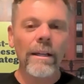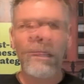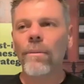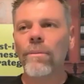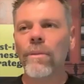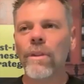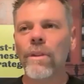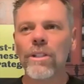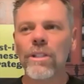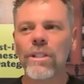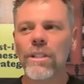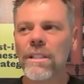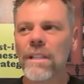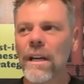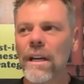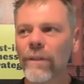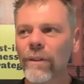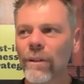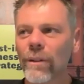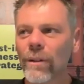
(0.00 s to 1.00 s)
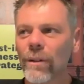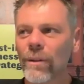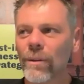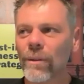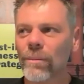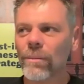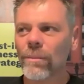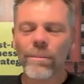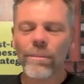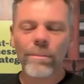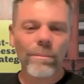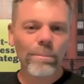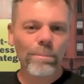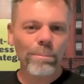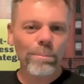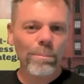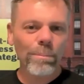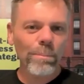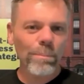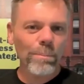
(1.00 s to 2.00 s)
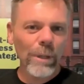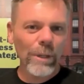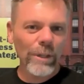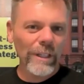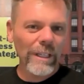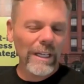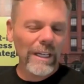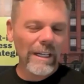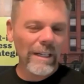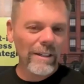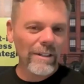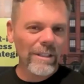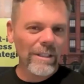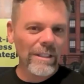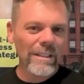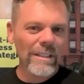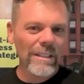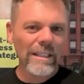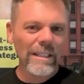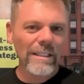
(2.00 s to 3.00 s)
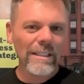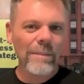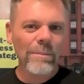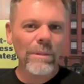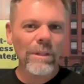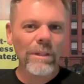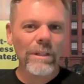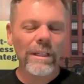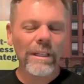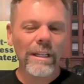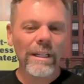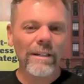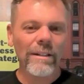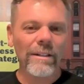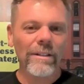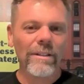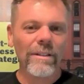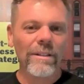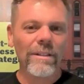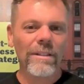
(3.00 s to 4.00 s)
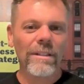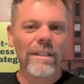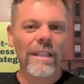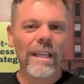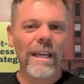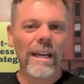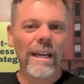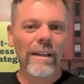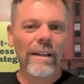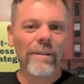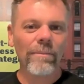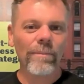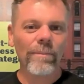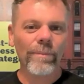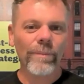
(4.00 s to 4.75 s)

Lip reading: There's several billionaires and centimillionaires that